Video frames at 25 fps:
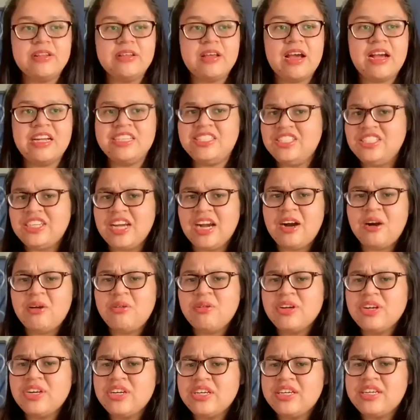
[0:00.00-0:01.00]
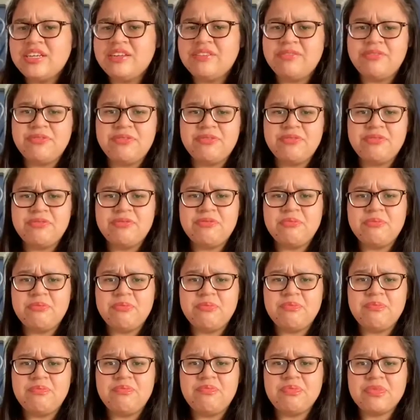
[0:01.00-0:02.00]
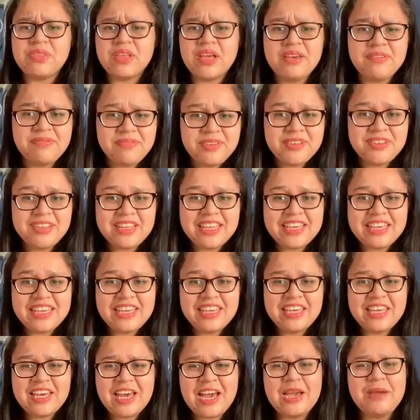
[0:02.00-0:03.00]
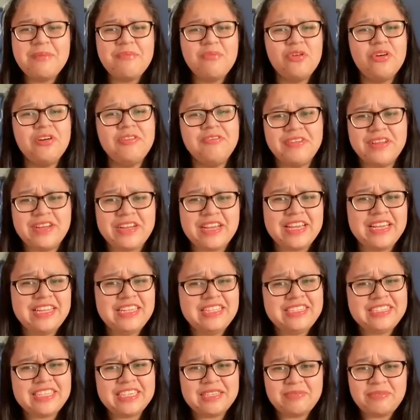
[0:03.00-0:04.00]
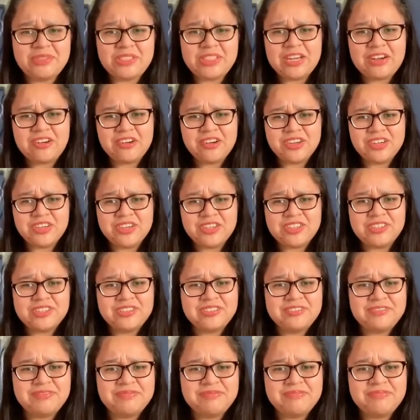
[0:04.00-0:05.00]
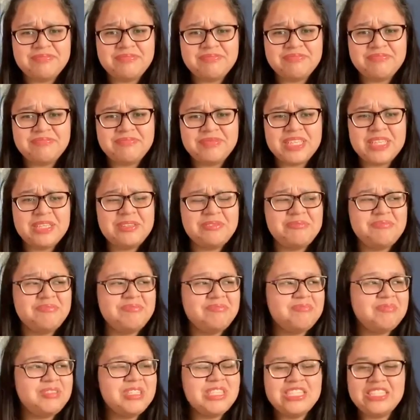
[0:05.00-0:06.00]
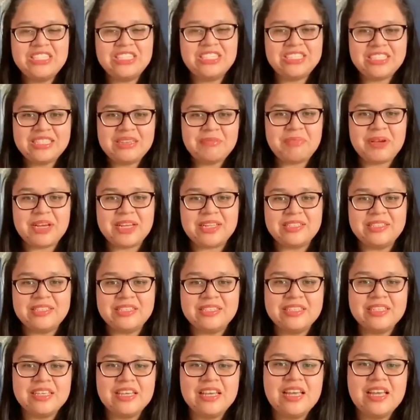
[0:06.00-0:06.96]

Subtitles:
I shower if I feel like it. I'm more of a nighttime shower. It really just depends.